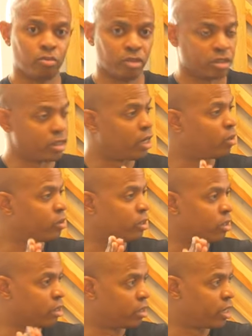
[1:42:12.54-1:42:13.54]
it's not only
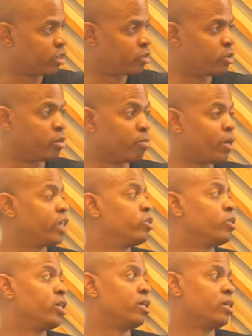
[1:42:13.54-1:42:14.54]
going to connect you to the
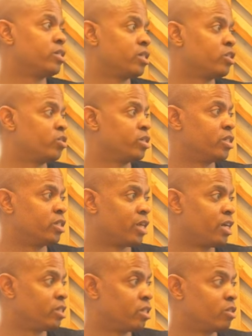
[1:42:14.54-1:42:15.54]
patriclan ancestors and
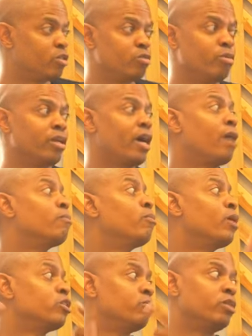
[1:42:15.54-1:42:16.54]
ancestors, but I'm
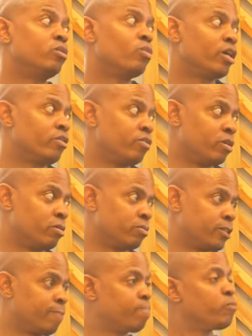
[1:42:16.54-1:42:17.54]
about to be one of them,
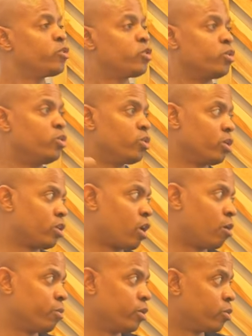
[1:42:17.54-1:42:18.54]
so you can
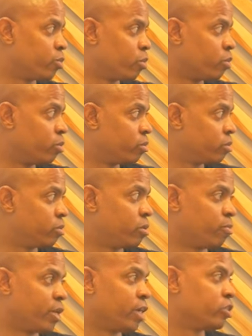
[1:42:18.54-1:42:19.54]
call me through the
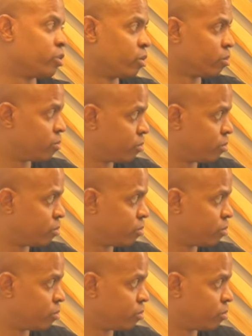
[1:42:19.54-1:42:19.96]
plant totem.